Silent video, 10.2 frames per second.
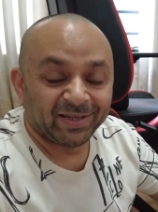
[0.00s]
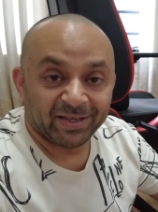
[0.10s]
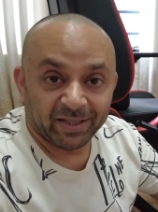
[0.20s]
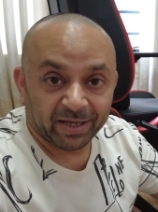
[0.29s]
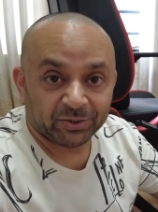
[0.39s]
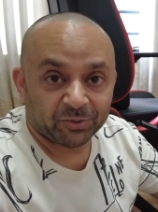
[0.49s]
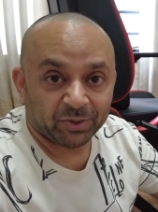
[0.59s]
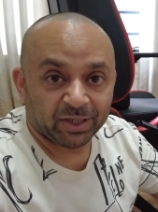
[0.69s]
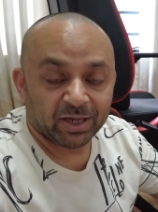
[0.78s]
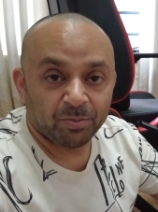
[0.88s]

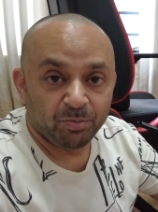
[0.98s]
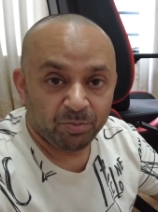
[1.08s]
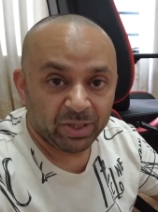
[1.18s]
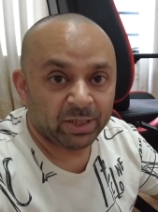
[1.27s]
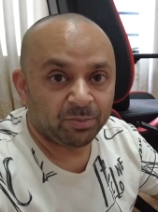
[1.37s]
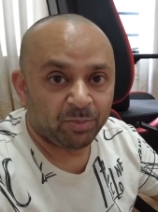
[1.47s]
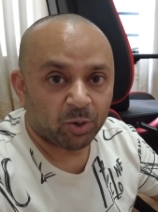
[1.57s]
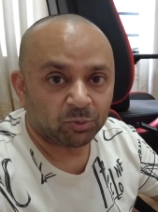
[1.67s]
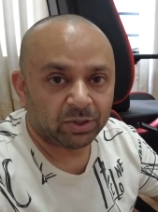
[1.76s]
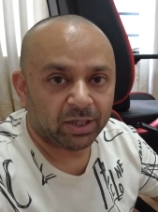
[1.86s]
electric mini
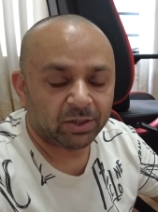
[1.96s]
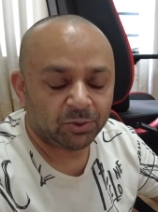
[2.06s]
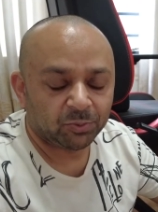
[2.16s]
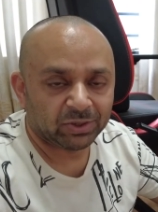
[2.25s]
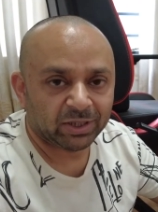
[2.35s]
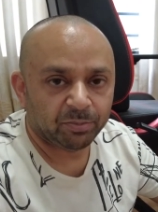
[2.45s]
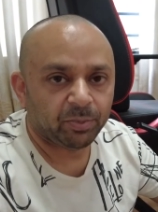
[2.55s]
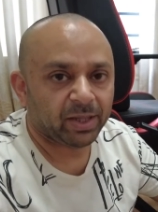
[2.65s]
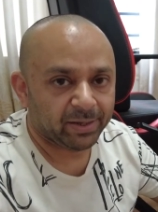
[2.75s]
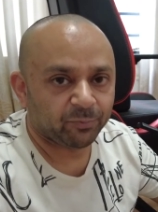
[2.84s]
boat using
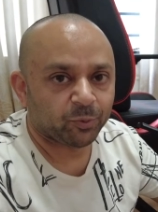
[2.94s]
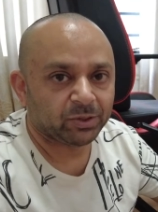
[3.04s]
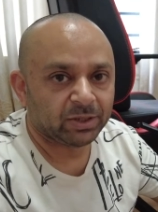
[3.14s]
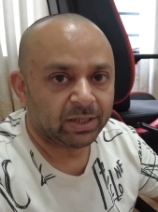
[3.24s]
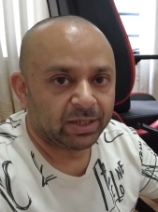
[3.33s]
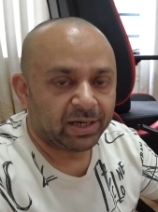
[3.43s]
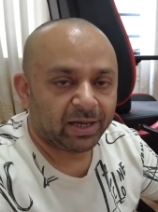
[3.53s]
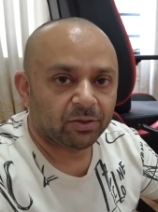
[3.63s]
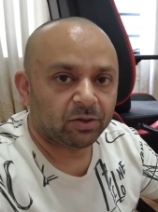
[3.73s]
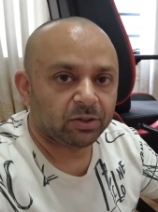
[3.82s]
plywood,
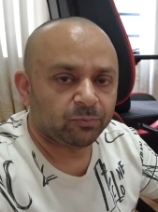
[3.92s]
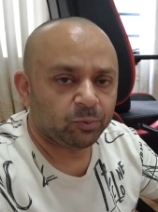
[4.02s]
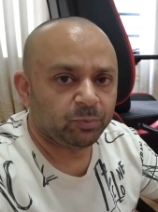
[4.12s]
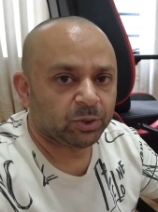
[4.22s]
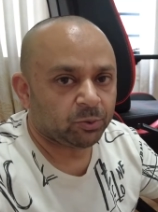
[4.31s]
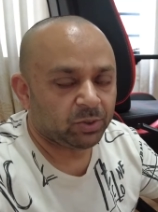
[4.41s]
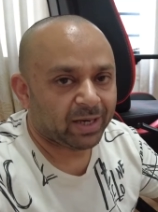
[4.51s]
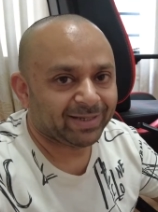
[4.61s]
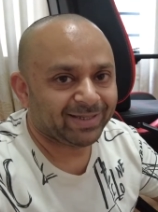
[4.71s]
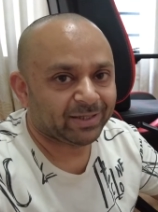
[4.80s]
I thought it would be a good
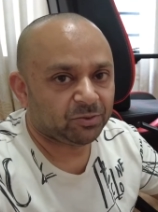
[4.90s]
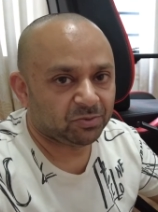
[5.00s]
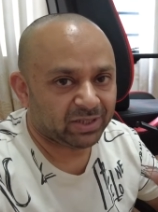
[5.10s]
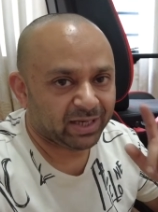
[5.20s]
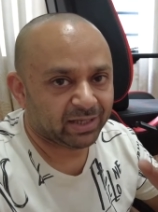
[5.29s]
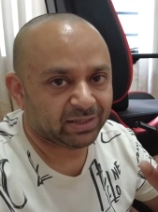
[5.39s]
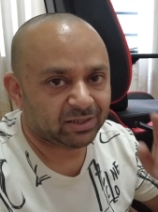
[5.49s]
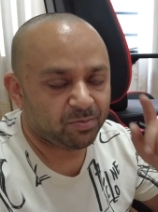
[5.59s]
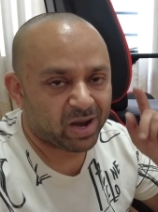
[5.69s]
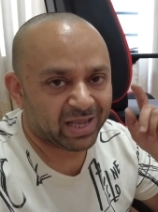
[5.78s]
idea to
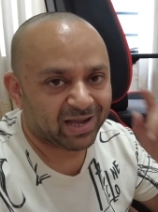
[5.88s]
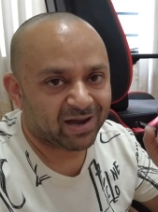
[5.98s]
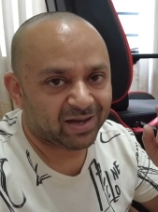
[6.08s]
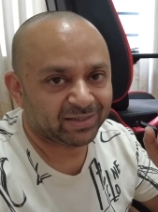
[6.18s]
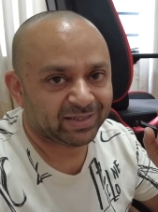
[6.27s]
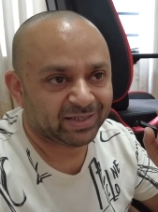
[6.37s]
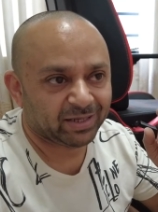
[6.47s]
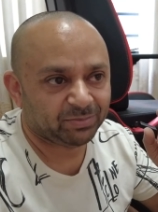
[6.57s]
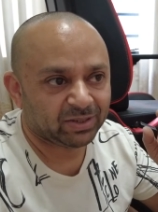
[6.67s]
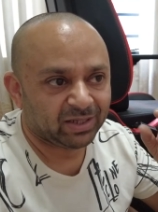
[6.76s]
test my
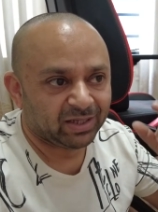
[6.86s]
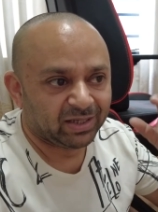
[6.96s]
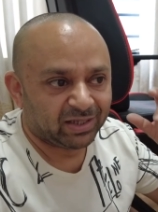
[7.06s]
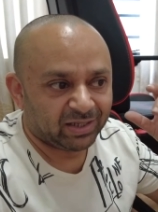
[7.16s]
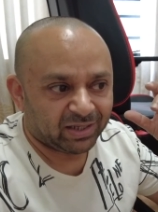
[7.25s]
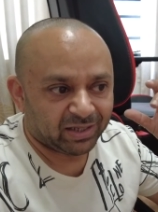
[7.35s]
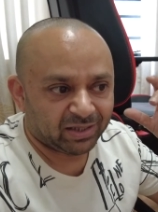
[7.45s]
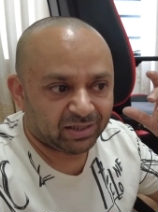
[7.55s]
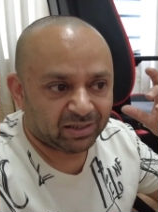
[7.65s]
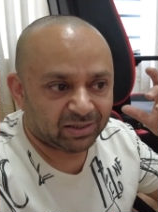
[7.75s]
concept
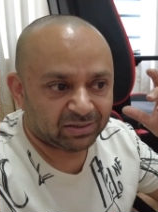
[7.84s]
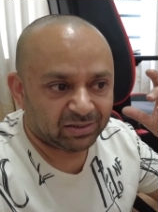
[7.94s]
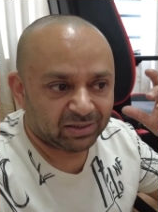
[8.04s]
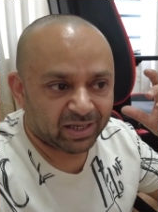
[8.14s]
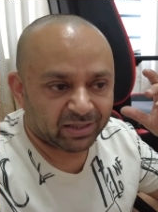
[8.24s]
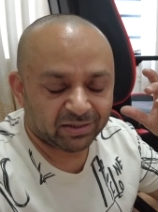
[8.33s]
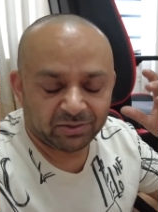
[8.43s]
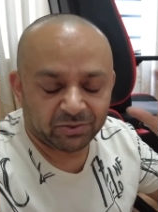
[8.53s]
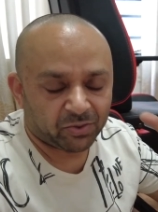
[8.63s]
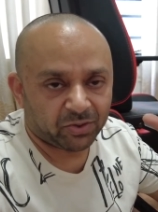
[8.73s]
and the
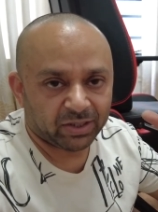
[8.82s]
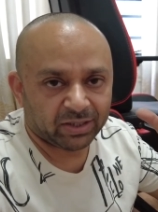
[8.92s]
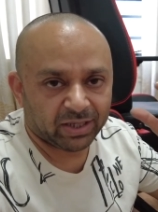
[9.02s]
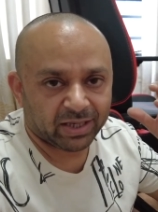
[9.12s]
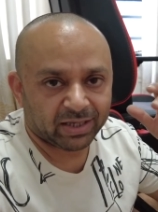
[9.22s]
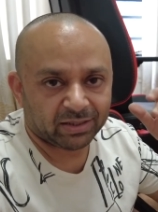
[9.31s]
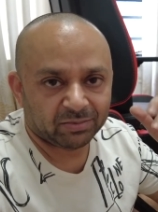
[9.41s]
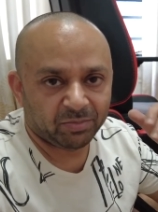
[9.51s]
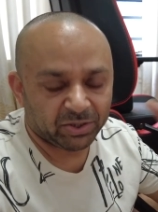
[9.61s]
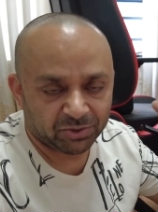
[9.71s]
drawing
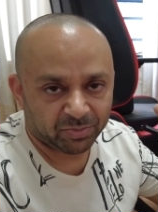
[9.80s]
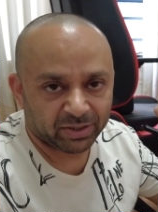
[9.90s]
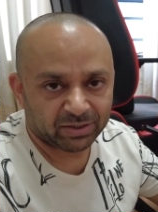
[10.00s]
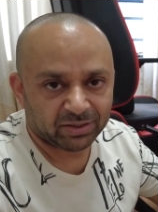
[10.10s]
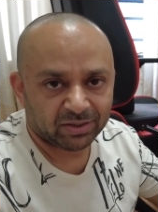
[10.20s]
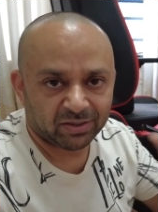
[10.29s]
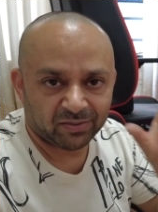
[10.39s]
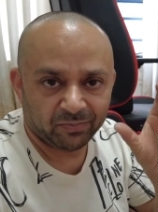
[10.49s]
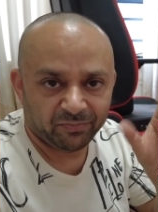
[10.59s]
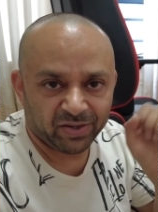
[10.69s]
and measurements
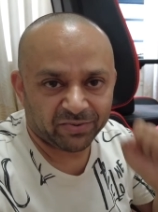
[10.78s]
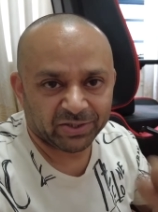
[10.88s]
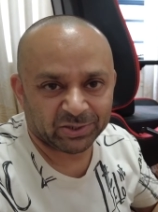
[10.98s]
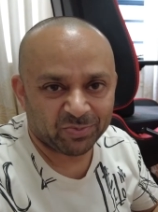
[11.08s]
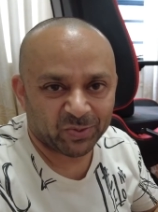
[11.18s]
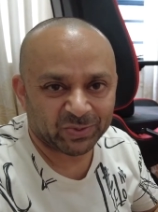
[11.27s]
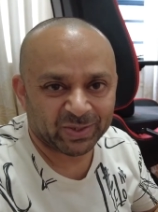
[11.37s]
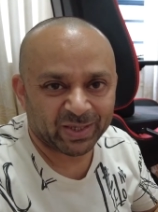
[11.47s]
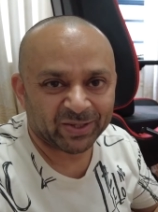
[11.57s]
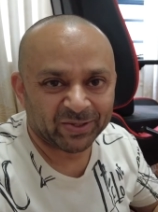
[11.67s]
on a very small
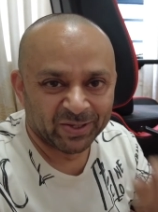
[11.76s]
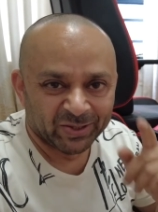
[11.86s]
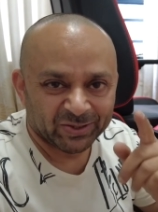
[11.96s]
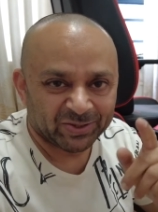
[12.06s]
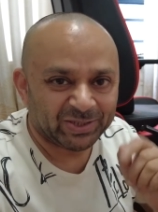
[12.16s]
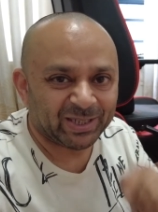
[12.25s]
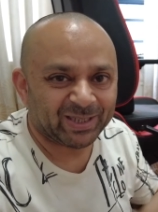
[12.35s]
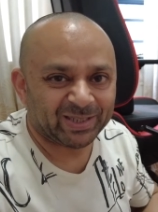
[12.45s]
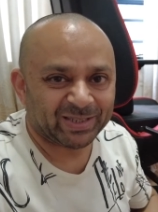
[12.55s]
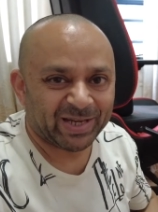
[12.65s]
scale. So check this